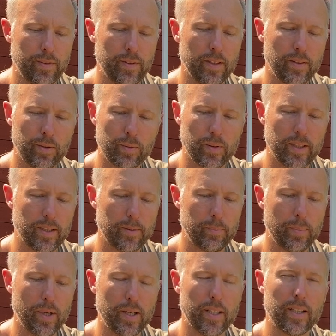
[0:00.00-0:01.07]
this one, I
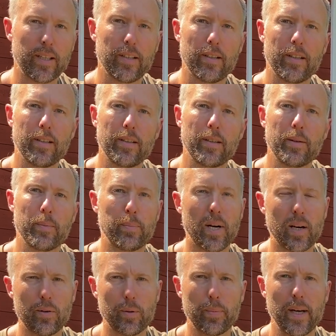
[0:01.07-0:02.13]
plug in a
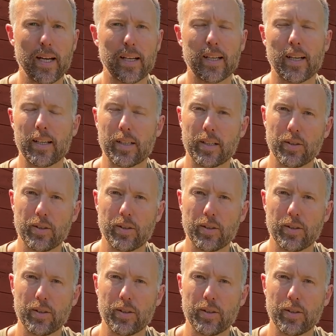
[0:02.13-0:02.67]
power bank like